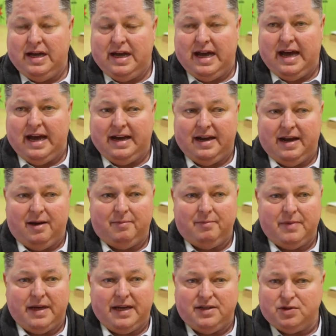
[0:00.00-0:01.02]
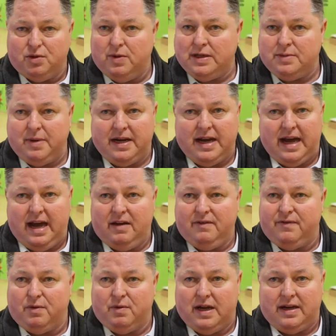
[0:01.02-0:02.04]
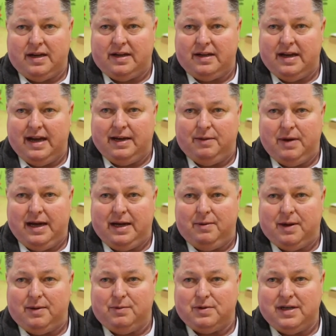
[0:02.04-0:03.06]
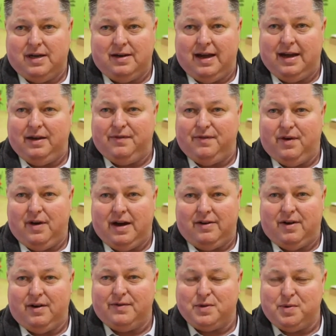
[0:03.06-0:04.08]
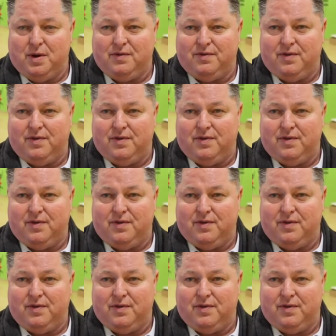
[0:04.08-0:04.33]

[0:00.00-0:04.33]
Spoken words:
and he's always been a handful. Lenny. Anyone will tell you, any fighter over 12